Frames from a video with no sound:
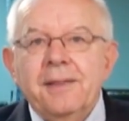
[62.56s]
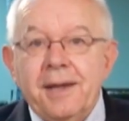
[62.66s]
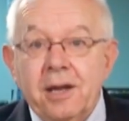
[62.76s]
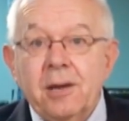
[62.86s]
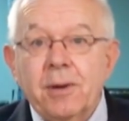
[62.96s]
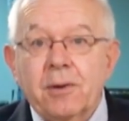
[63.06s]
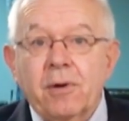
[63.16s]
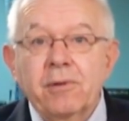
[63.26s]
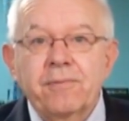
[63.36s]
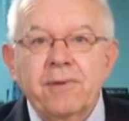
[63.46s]
The economic
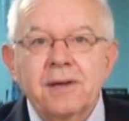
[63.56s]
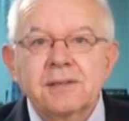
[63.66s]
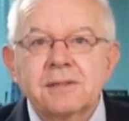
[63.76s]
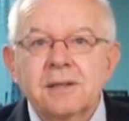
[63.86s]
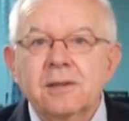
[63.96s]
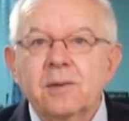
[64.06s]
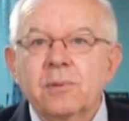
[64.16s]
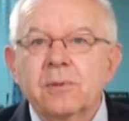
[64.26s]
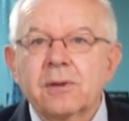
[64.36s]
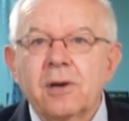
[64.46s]
growth phase in the
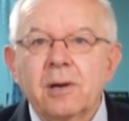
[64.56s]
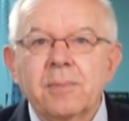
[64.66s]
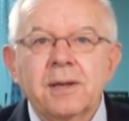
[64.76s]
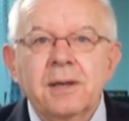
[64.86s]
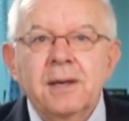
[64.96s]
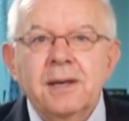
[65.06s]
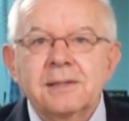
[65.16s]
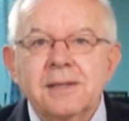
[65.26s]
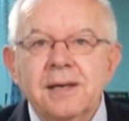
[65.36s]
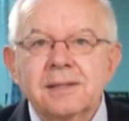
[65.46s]
world economy
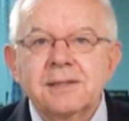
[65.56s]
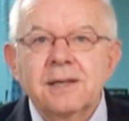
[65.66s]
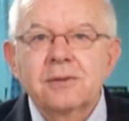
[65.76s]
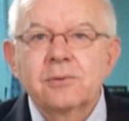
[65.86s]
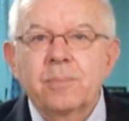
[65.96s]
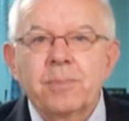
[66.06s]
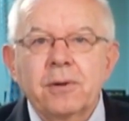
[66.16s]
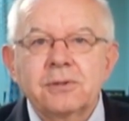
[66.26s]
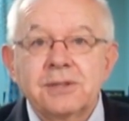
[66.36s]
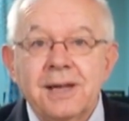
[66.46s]
has now extended to
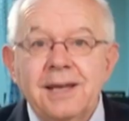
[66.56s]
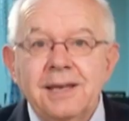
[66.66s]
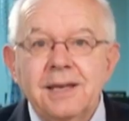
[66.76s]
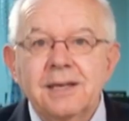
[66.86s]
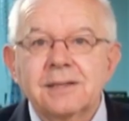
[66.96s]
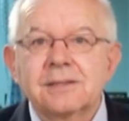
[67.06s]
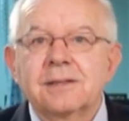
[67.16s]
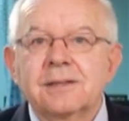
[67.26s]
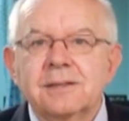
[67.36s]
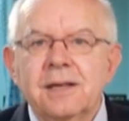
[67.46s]
approach 10 years,
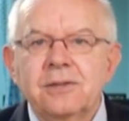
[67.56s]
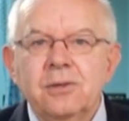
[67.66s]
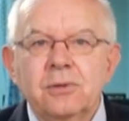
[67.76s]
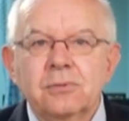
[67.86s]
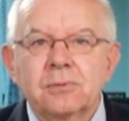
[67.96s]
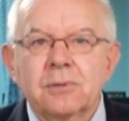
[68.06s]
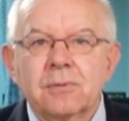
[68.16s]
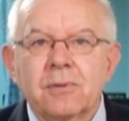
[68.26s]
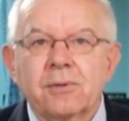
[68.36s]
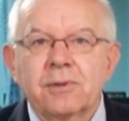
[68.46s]
and it is unusual
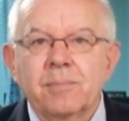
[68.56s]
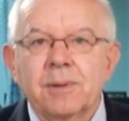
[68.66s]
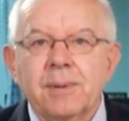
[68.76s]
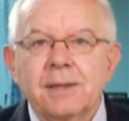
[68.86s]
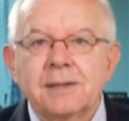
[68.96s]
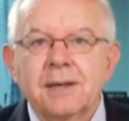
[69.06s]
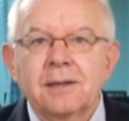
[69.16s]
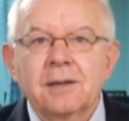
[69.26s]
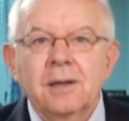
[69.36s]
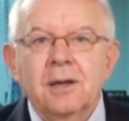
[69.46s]
growth can be maintained